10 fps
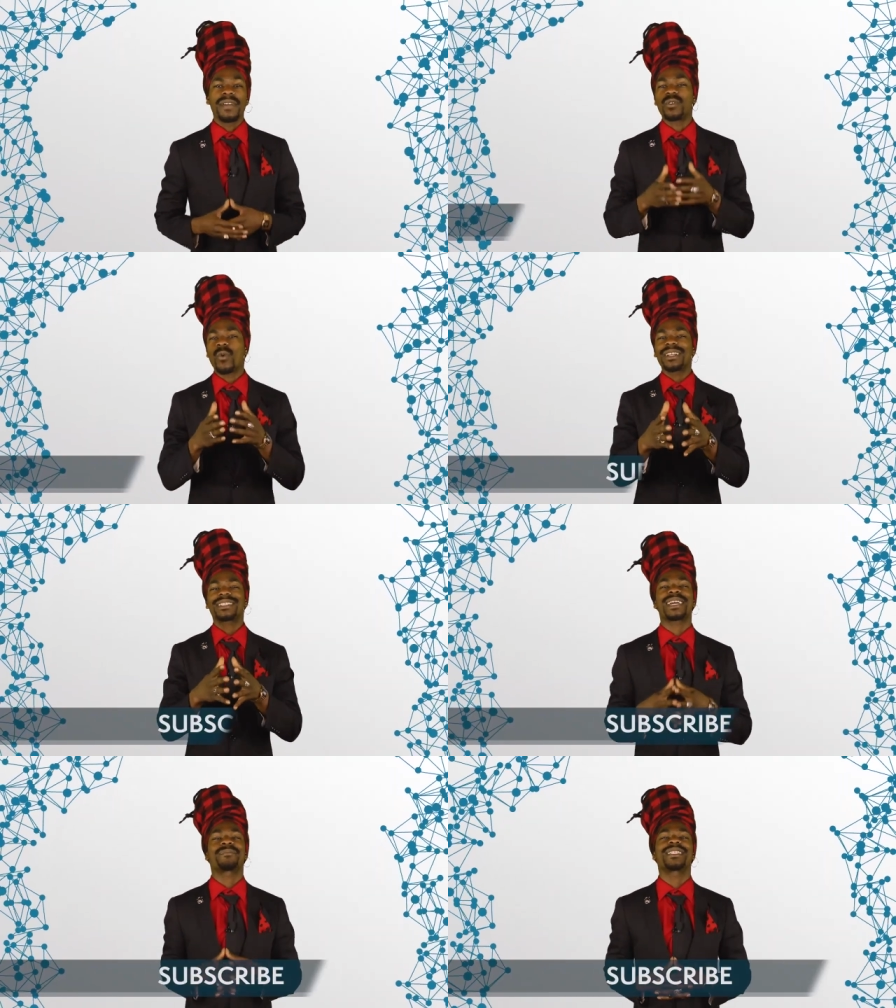If you want to
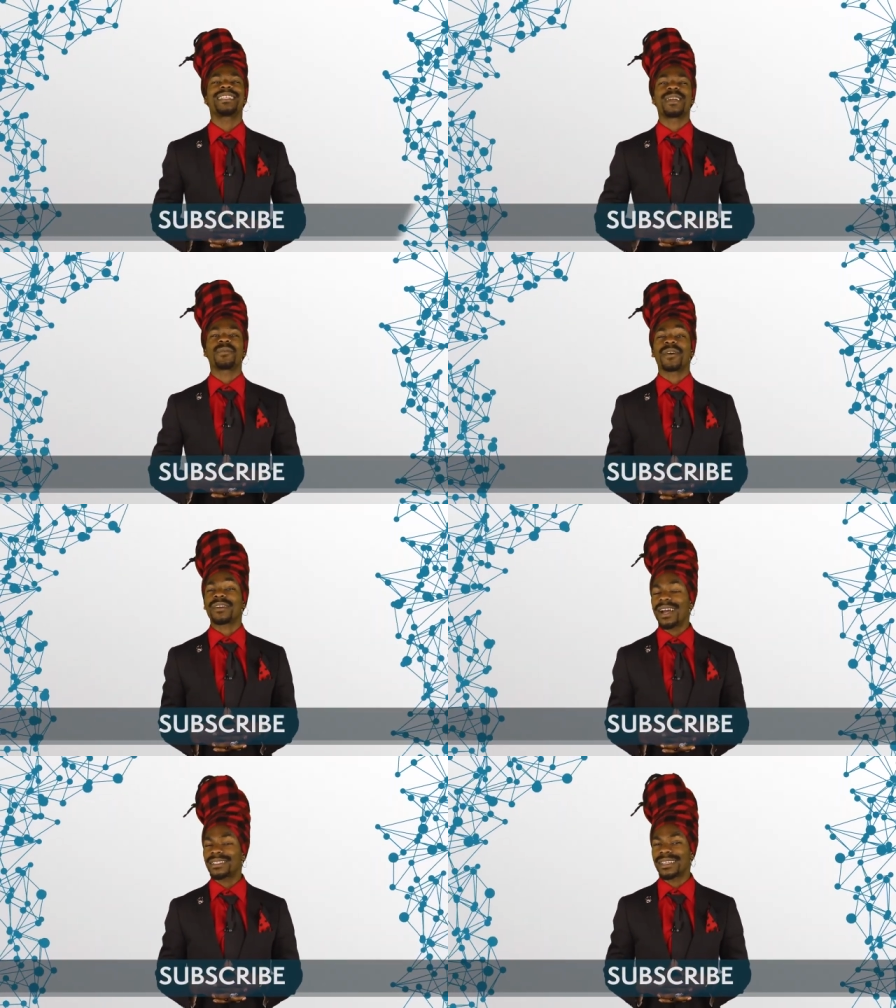stay up to date with our
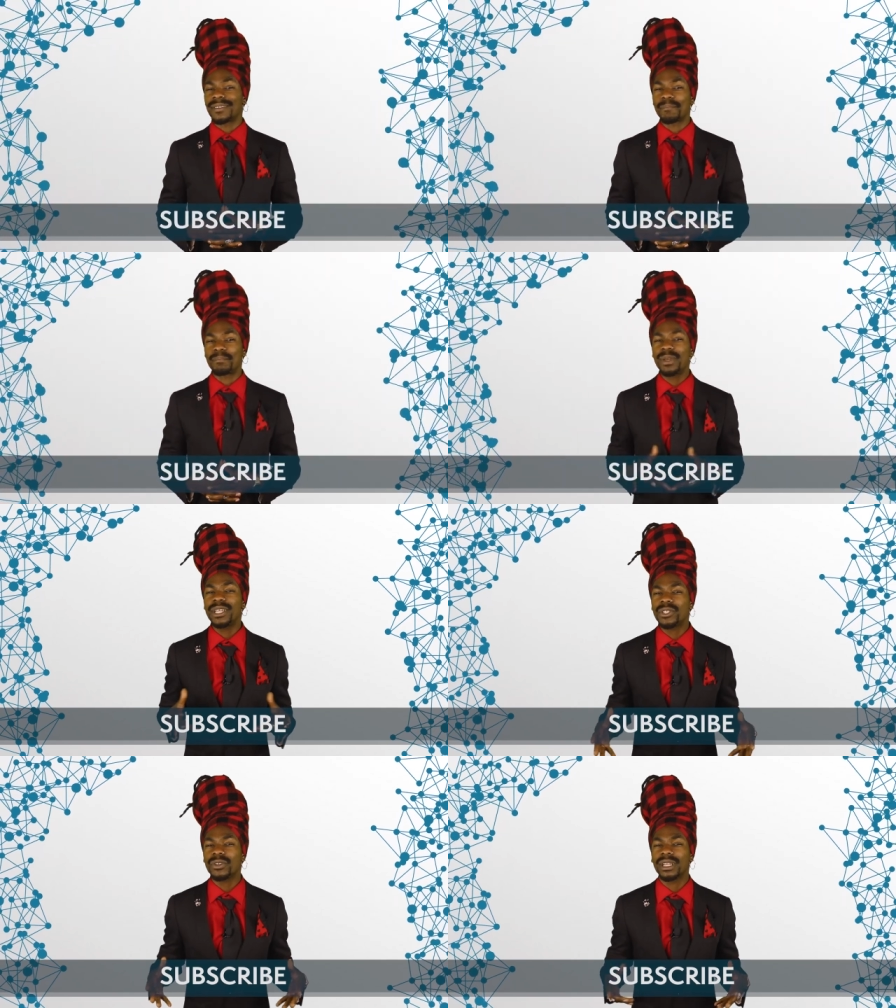content,
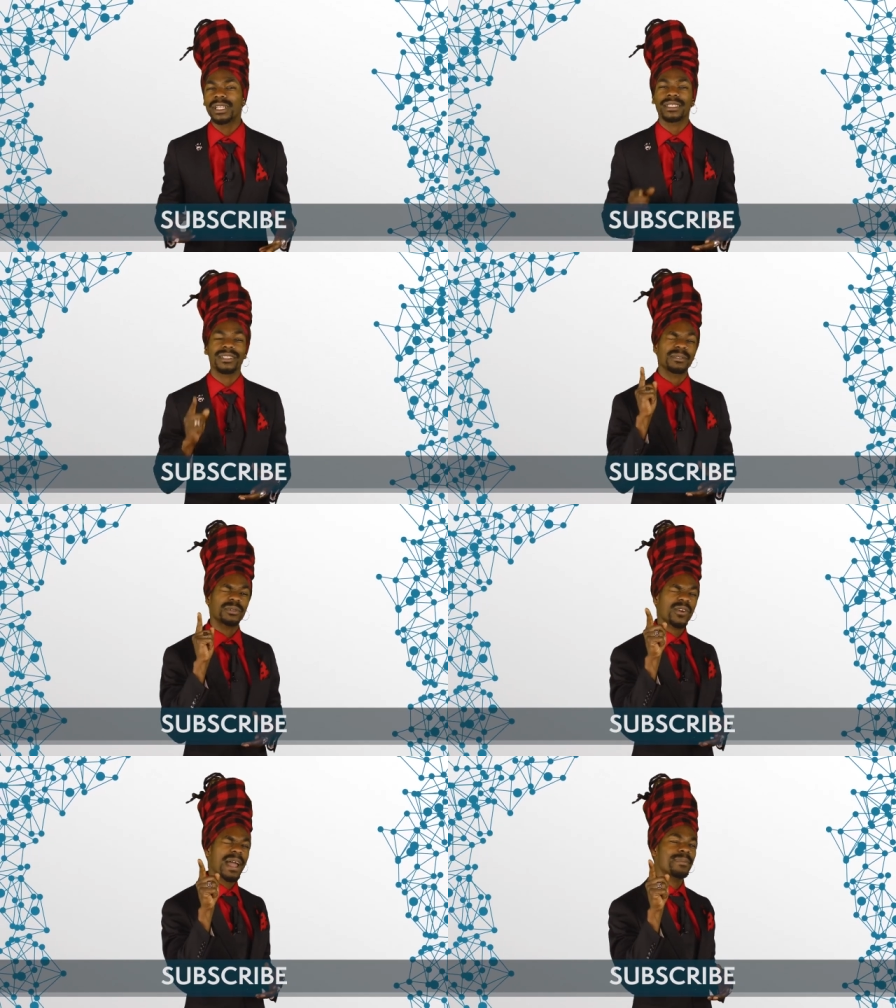be sure to click the
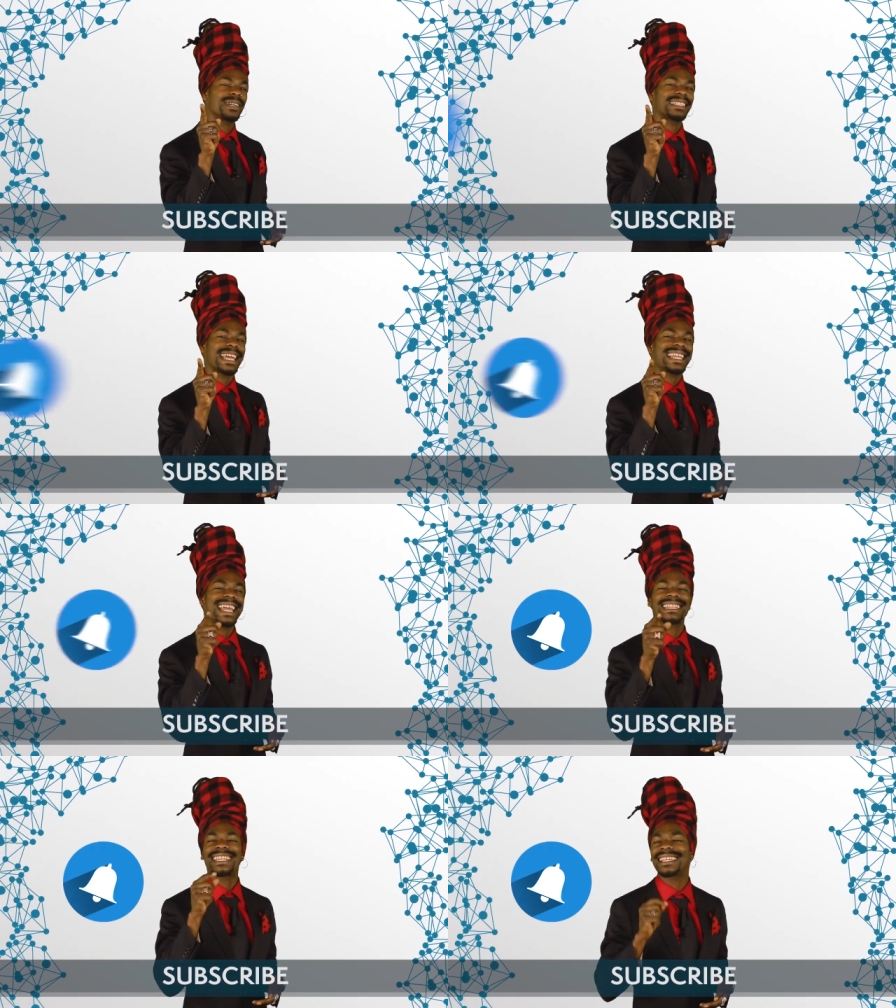subscribe button and
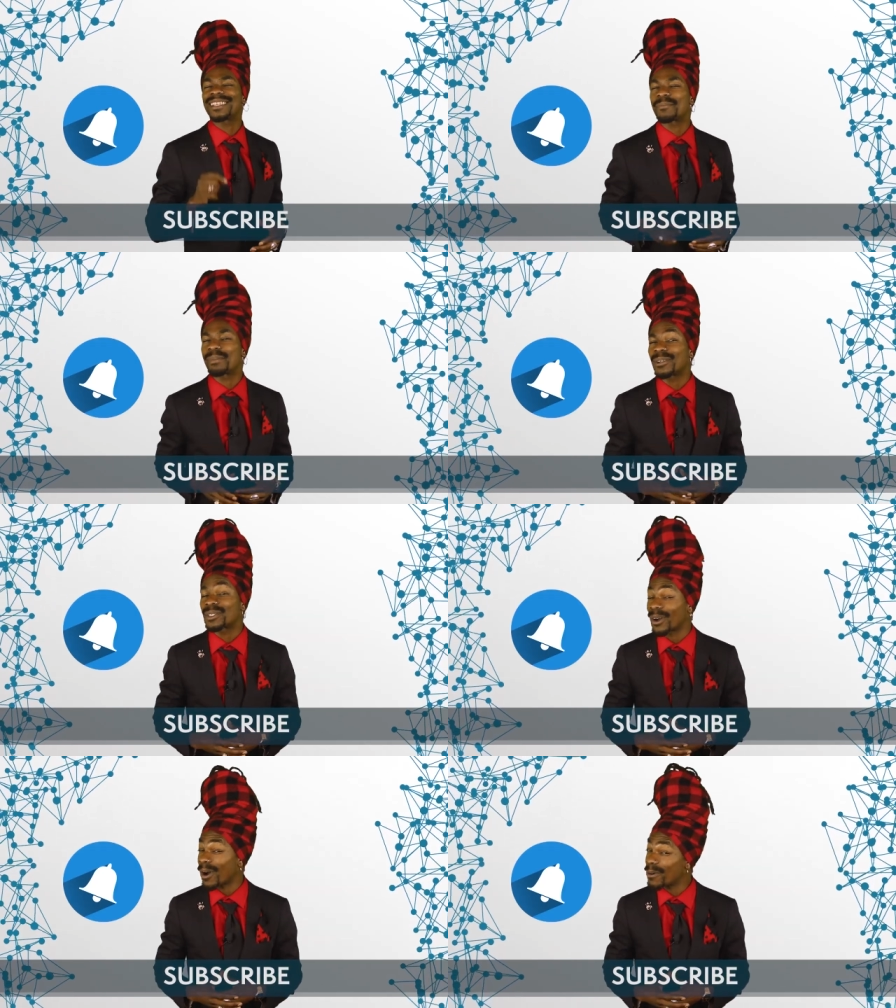hit that little bell
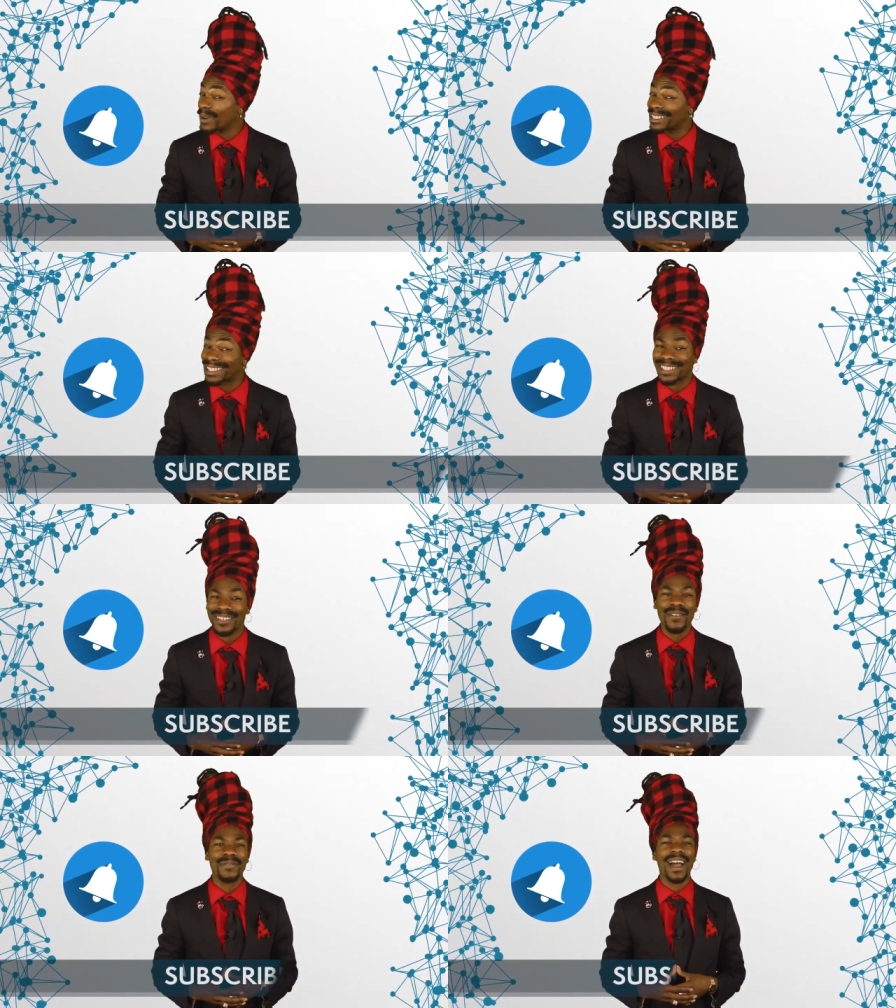to always get
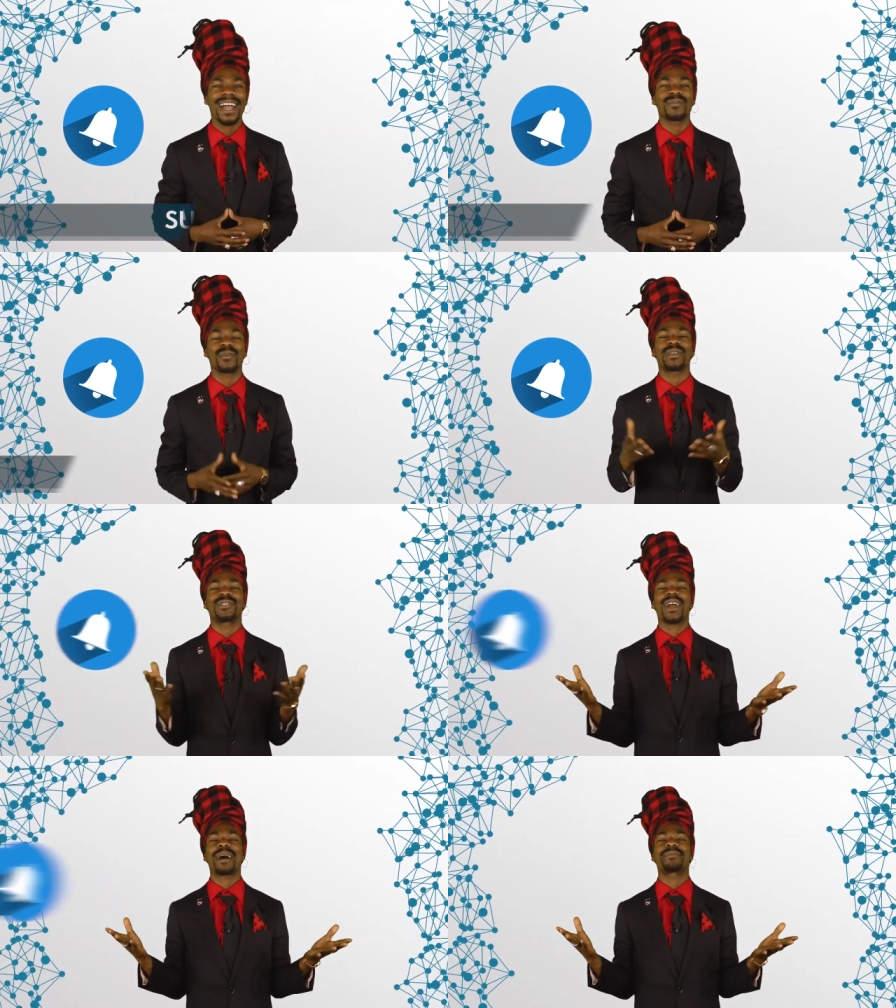notified when we
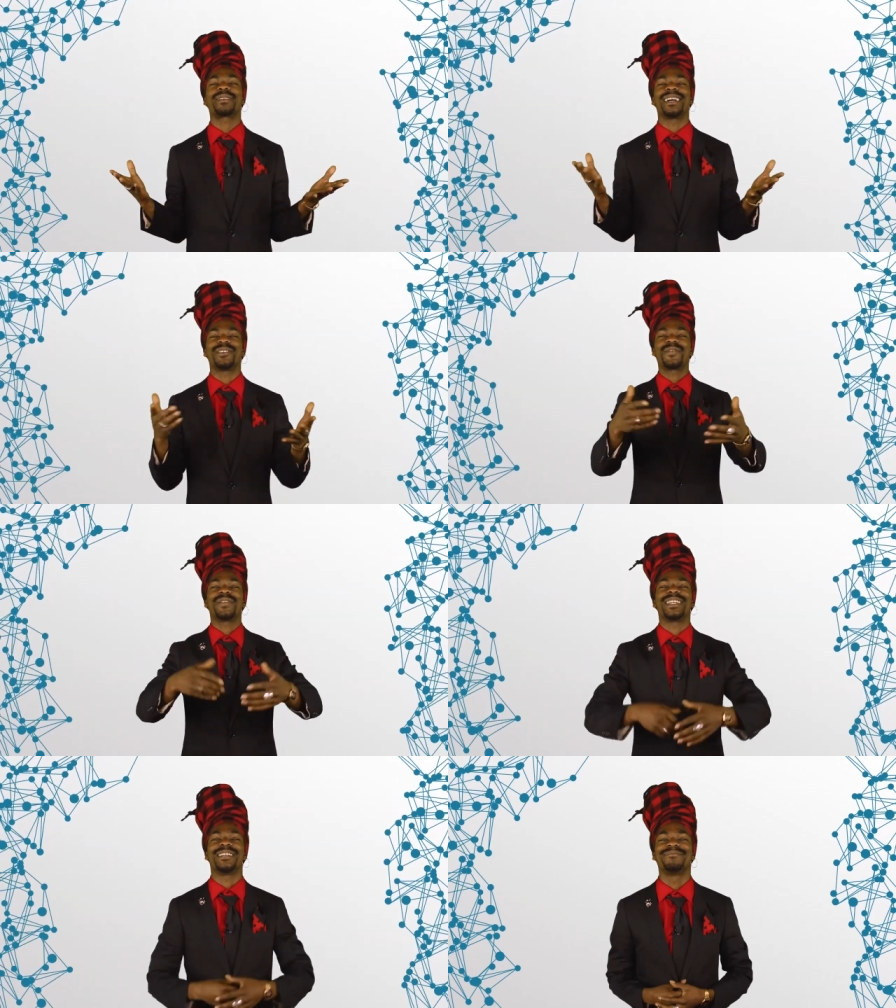drop a new
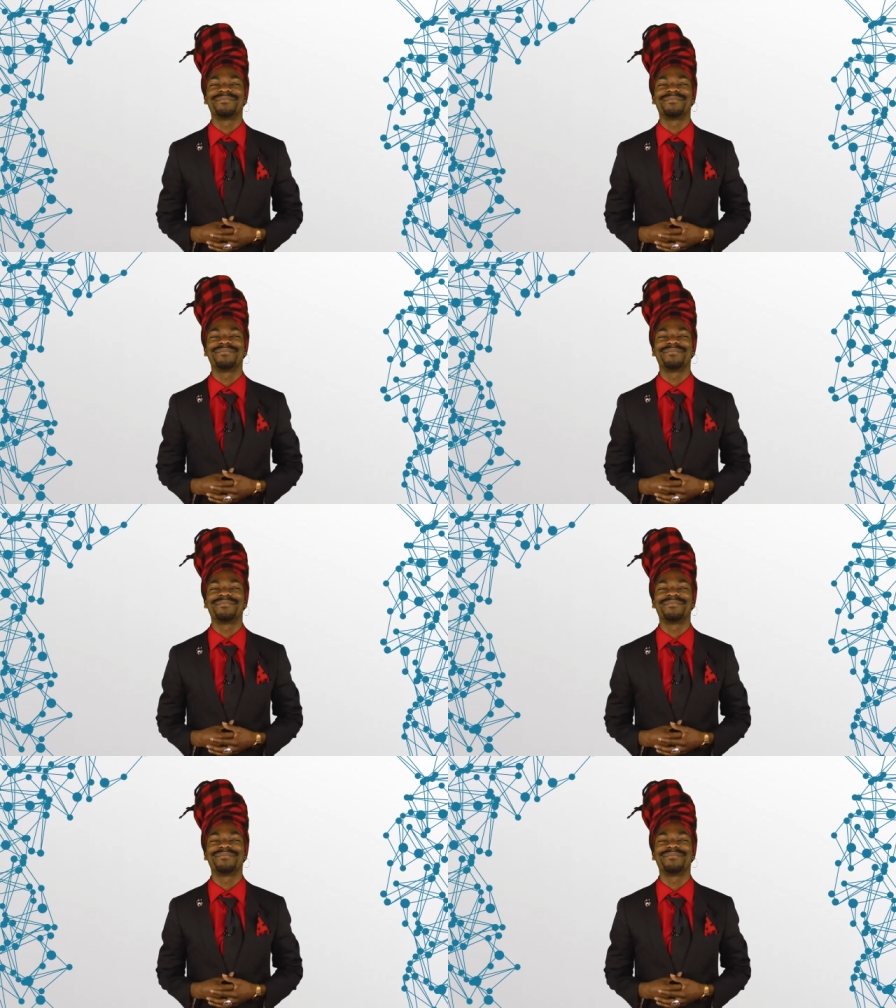video.